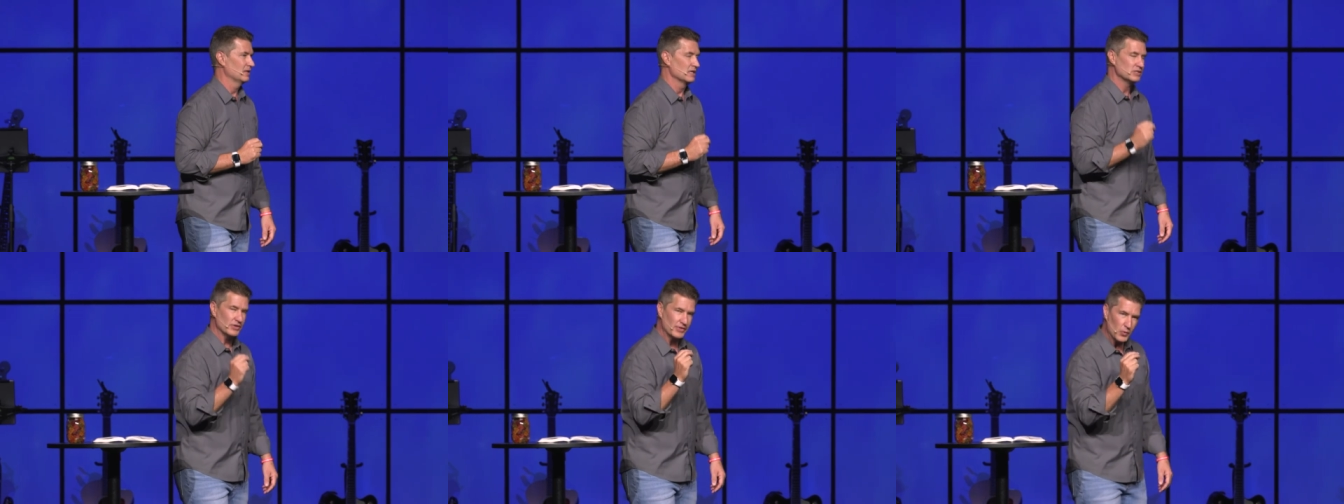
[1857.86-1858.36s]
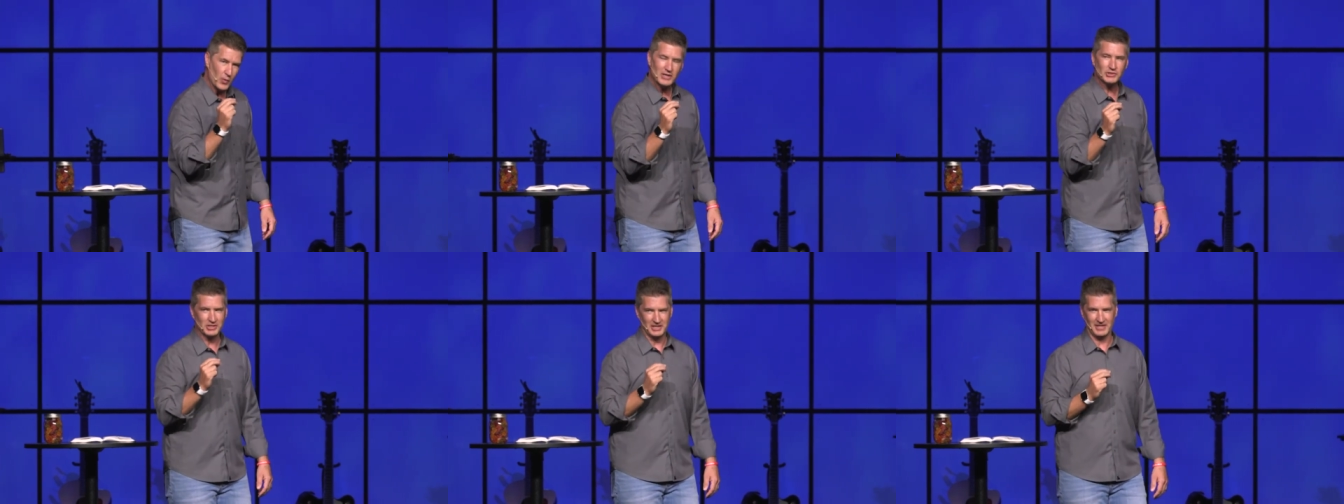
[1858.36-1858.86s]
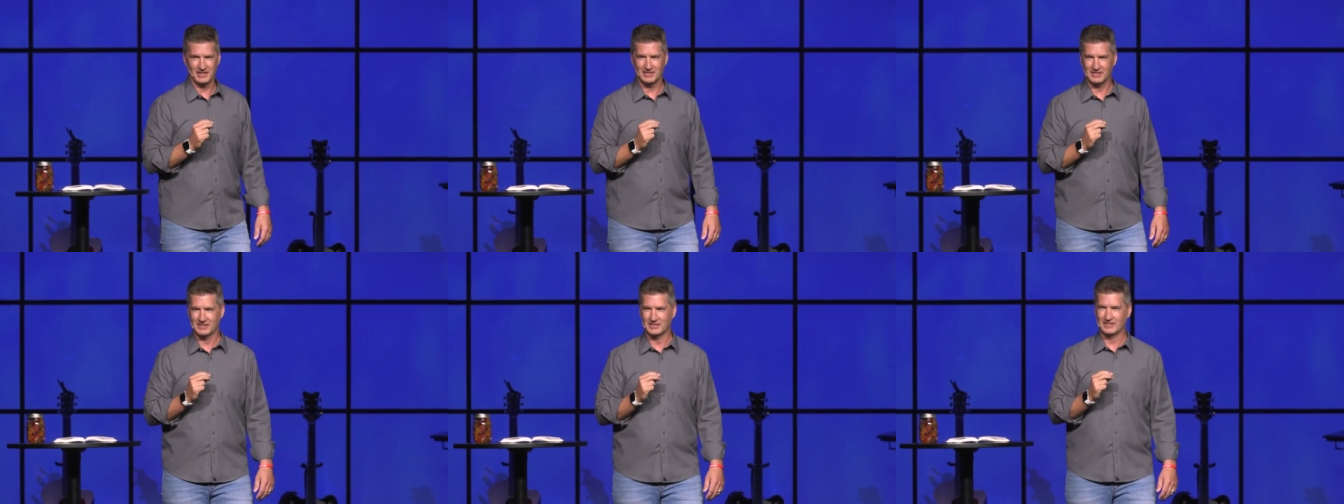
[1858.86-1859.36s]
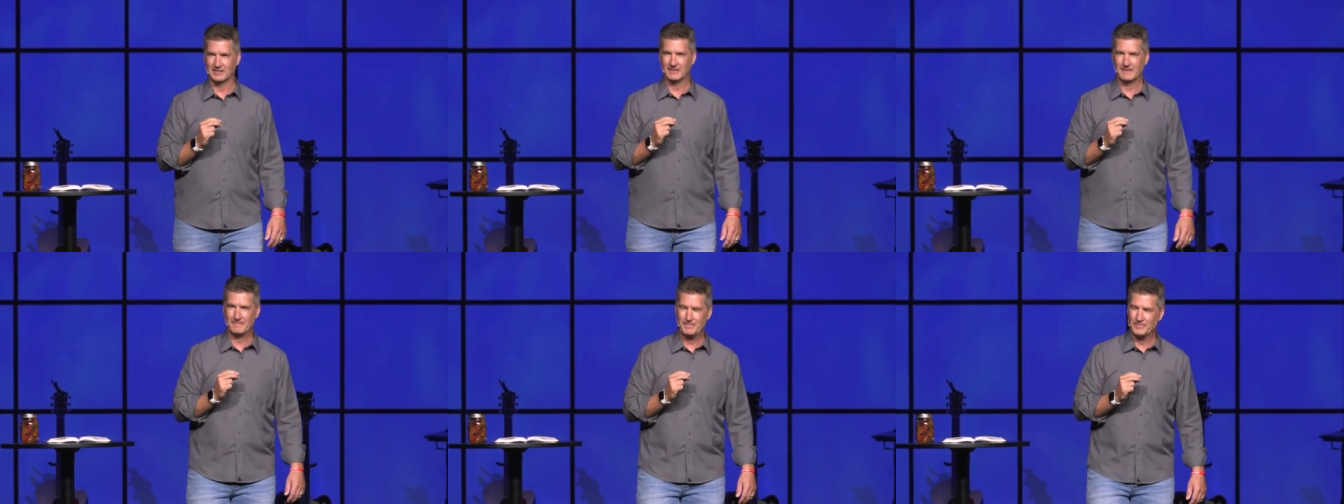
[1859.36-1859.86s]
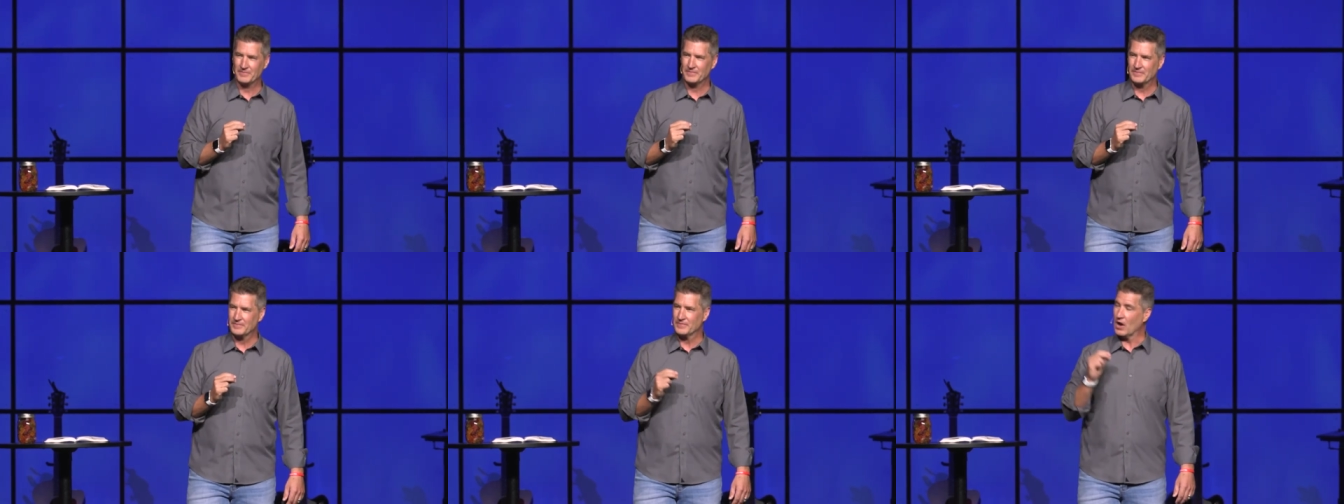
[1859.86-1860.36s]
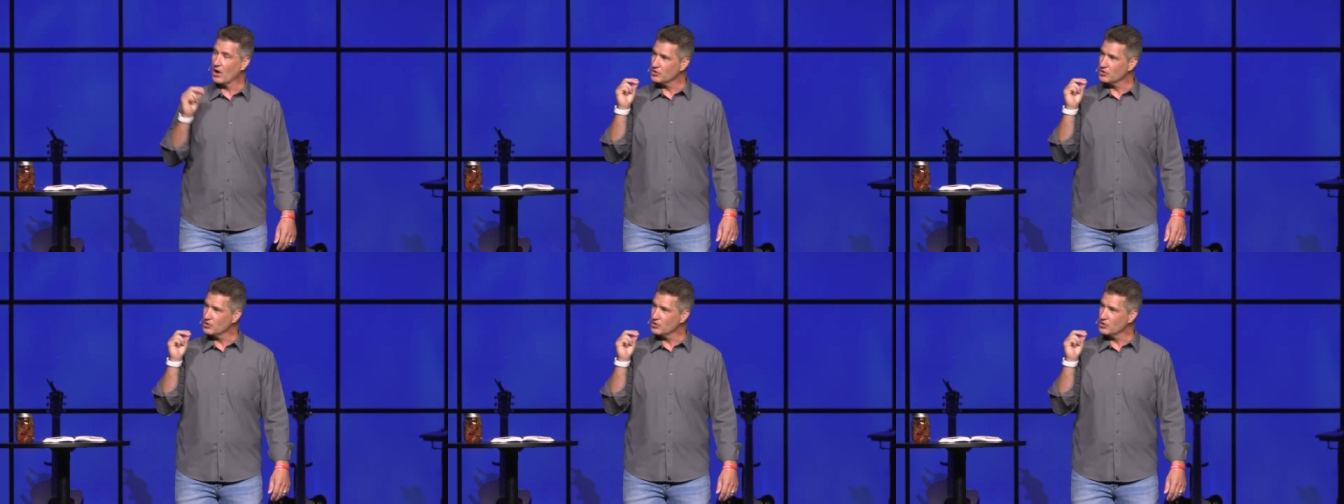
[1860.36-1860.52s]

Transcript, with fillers: So the question is, are